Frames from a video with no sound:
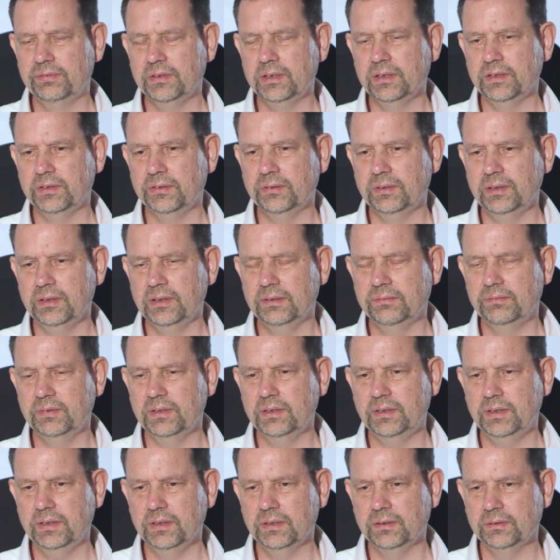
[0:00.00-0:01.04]
further into
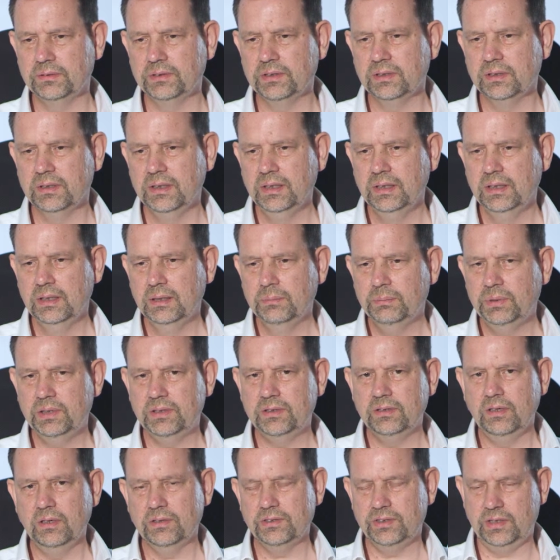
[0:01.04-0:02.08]
videos. But
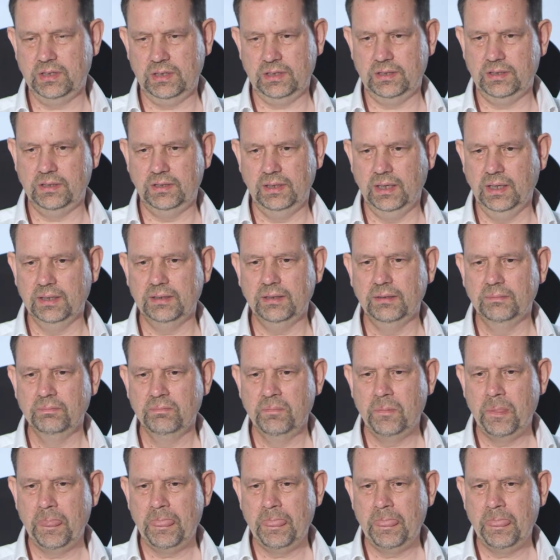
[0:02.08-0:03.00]
it's not just that.